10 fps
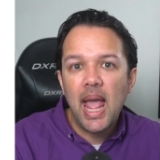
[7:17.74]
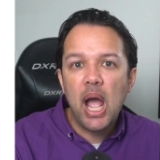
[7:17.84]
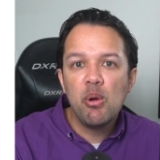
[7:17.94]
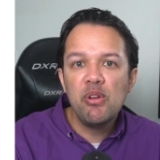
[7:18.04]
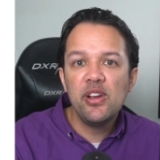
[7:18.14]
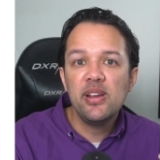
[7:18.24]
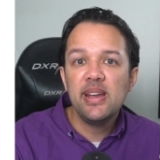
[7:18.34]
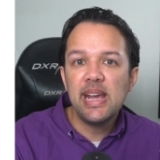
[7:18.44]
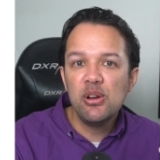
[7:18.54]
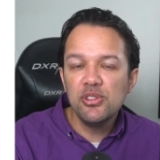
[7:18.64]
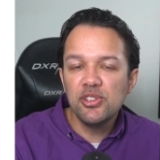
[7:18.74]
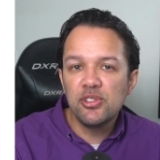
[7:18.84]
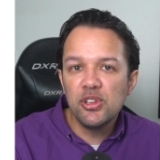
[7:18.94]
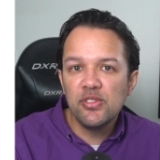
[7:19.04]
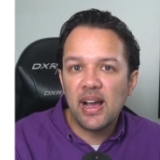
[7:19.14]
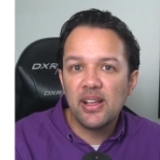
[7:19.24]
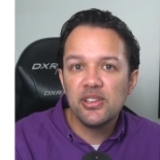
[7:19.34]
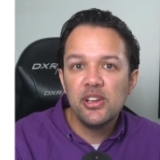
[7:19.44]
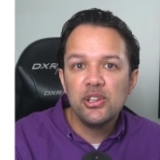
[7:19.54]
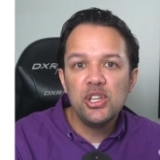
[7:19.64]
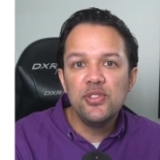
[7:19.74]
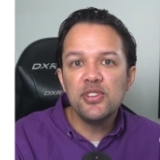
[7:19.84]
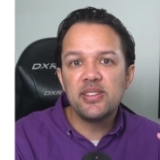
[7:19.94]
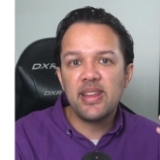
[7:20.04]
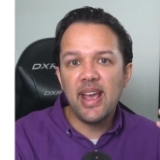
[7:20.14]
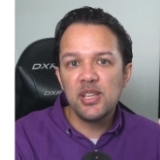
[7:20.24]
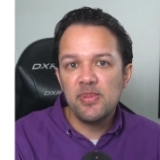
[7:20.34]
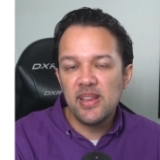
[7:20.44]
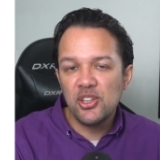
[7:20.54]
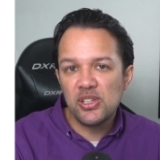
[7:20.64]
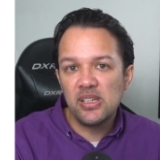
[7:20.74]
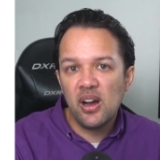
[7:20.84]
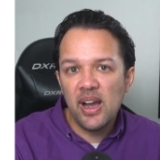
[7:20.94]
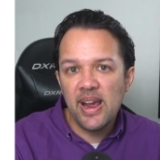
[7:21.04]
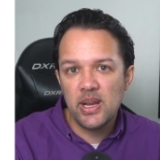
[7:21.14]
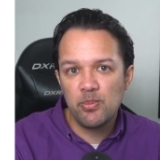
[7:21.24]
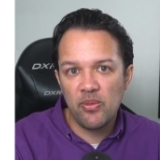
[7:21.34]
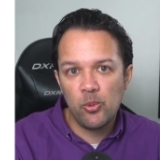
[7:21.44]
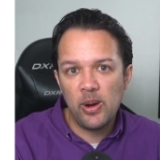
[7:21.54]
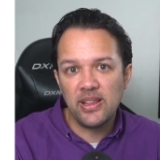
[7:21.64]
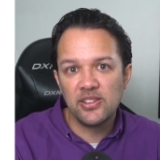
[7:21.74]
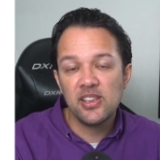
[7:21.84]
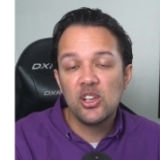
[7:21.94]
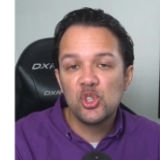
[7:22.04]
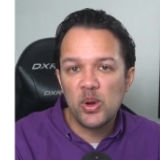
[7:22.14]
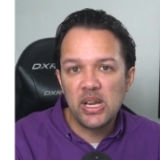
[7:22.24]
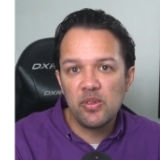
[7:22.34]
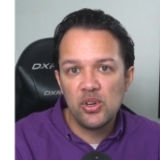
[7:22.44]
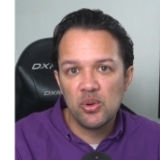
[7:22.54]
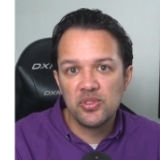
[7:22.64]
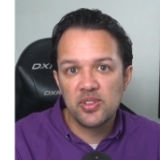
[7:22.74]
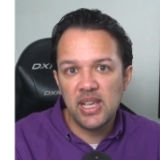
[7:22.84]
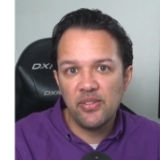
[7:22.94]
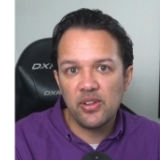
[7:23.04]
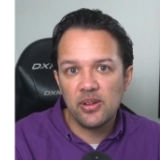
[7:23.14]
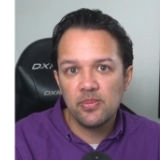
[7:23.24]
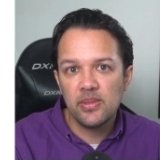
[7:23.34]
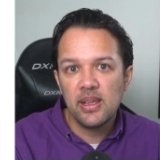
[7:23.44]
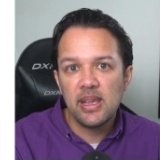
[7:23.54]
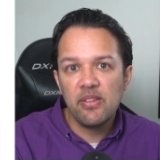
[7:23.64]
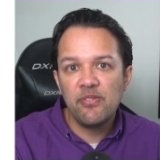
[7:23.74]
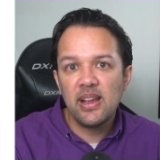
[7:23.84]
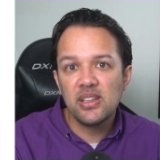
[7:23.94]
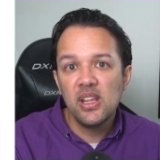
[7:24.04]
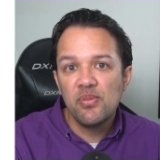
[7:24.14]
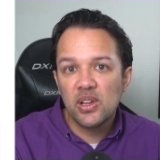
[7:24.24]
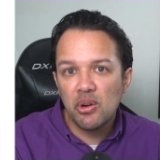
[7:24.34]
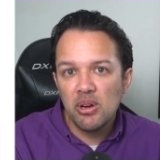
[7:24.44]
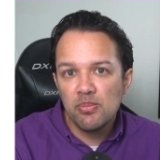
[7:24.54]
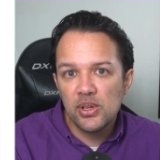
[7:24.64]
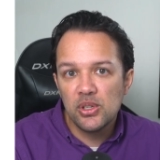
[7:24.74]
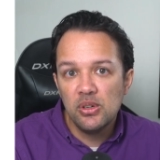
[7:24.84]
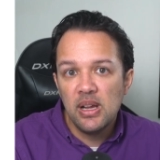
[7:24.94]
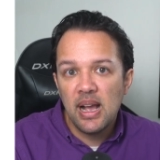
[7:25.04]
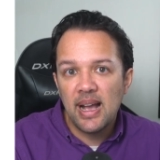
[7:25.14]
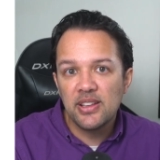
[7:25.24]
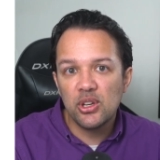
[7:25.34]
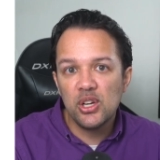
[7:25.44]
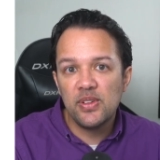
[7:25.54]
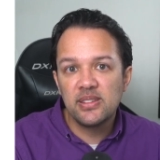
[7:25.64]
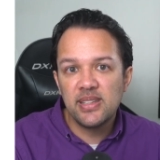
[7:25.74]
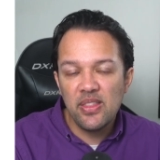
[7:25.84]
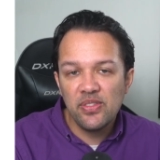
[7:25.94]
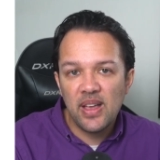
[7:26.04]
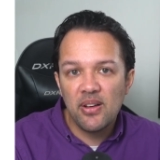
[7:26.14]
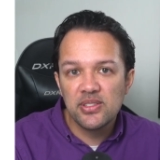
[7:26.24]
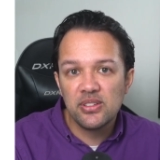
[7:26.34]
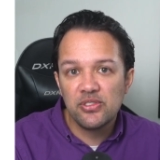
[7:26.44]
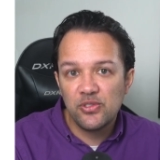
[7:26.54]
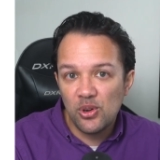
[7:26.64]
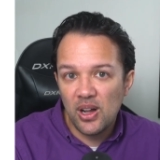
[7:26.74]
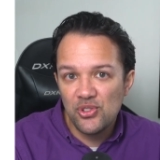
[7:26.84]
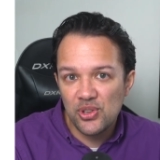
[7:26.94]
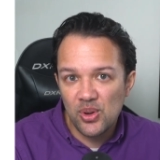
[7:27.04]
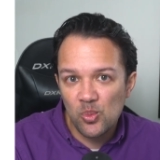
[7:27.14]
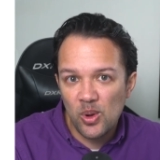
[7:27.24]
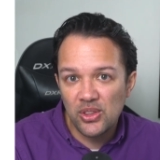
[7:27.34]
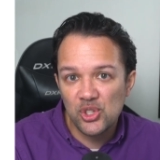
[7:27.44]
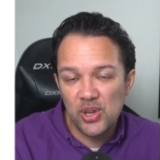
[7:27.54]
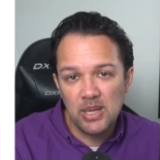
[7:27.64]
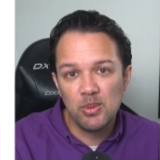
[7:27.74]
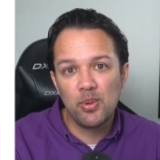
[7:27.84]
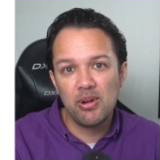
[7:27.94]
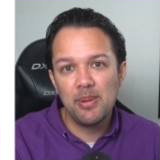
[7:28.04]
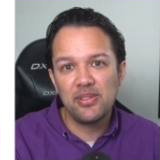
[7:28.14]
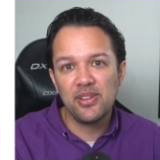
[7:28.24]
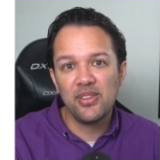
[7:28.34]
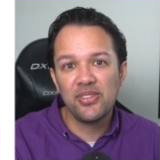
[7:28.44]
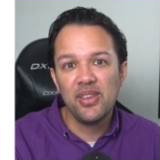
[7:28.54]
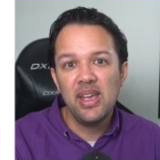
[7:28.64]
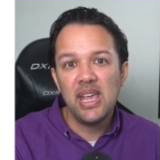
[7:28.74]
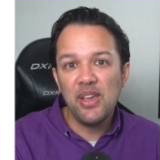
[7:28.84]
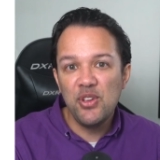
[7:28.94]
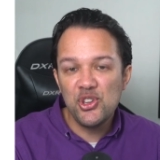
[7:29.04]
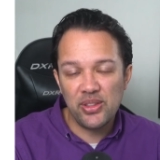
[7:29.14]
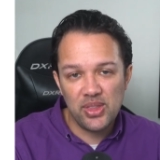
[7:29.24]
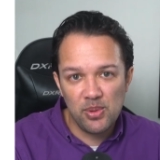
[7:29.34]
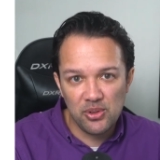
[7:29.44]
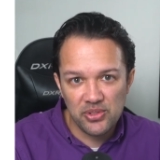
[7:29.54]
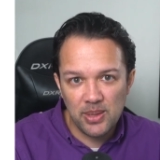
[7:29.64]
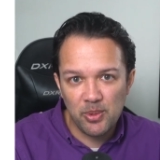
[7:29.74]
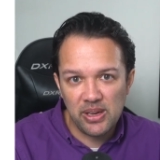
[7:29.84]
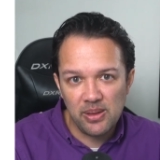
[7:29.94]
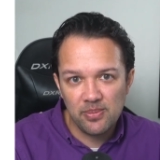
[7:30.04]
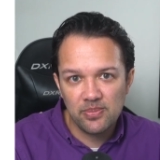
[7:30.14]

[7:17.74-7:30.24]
However, in order to do that, you use an exponentially higher number of weights joining the neurons together. In fact, the current model has over ten thousand four hundred one trainable parameters if you check the model summary.